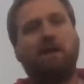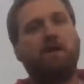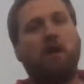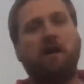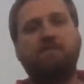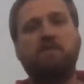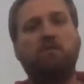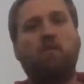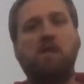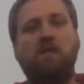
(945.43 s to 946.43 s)
You know, I've
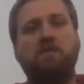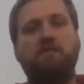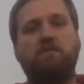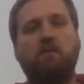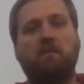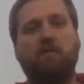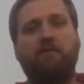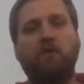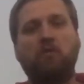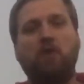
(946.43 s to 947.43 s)
tuned one of the
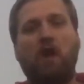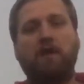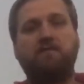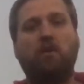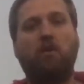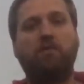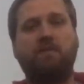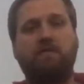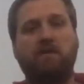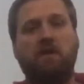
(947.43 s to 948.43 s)
few longest holes
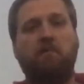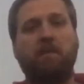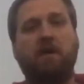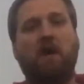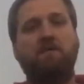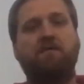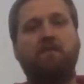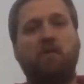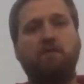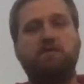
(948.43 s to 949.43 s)
this year because of
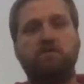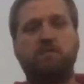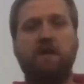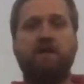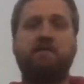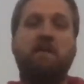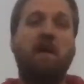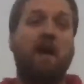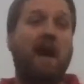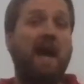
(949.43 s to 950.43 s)
those two discs.
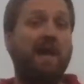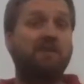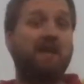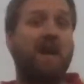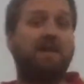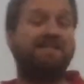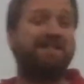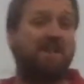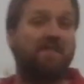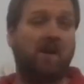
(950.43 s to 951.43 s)
I actually got a
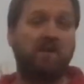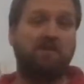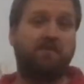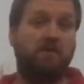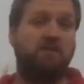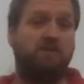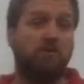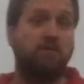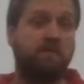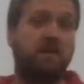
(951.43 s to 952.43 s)
700-foot
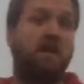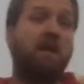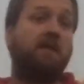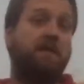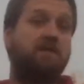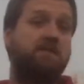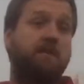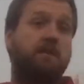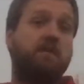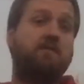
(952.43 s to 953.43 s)
deuce this
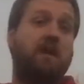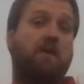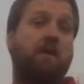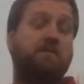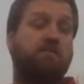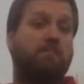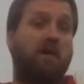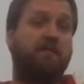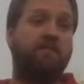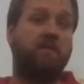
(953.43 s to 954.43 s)
year. Shout out to
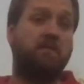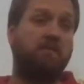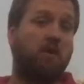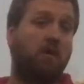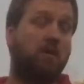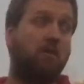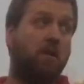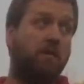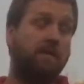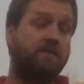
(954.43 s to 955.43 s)
Buffinville, Noah
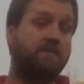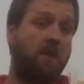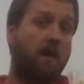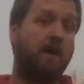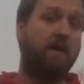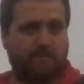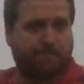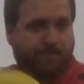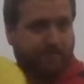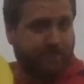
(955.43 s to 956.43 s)
Cronin saw it.
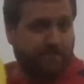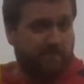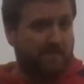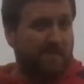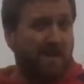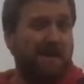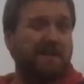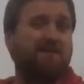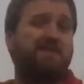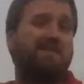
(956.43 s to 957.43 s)
And I
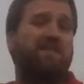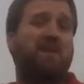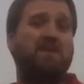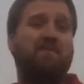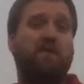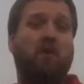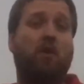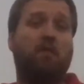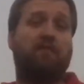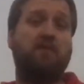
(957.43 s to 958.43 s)
deuced a 700-foot
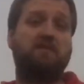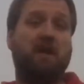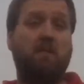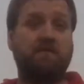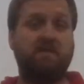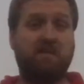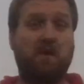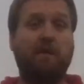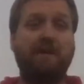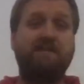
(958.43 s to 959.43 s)
hole. First shot was a
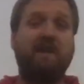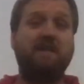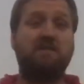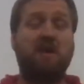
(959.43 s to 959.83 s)
star race, second